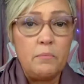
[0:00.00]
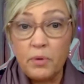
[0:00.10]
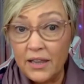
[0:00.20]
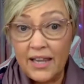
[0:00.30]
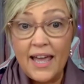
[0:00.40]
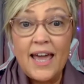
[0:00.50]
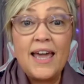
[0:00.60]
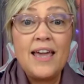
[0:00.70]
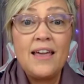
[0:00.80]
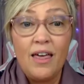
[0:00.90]

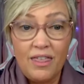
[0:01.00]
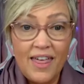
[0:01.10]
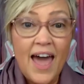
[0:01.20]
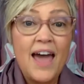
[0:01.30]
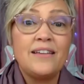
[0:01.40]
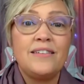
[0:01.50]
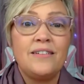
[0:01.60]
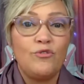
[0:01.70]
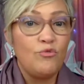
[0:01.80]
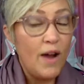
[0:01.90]
play that
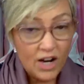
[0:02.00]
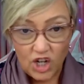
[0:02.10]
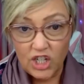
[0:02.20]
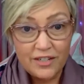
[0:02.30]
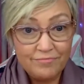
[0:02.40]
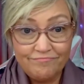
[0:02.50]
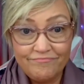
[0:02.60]
record